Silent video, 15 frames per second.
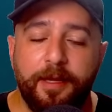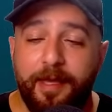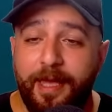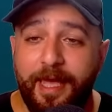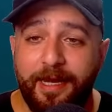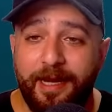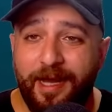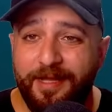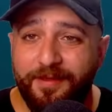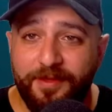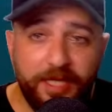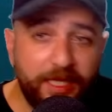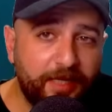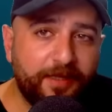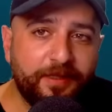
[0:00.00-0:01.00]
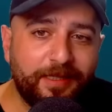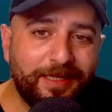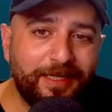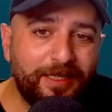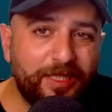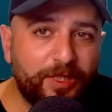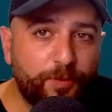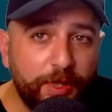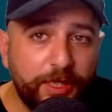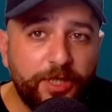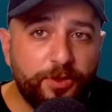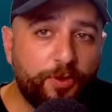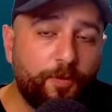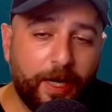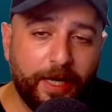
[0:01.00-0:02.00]
And I didn't
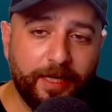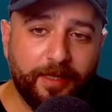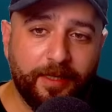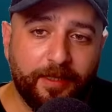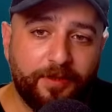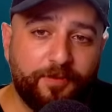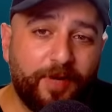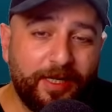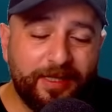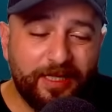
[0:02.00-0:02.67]
switch to Vikings, right?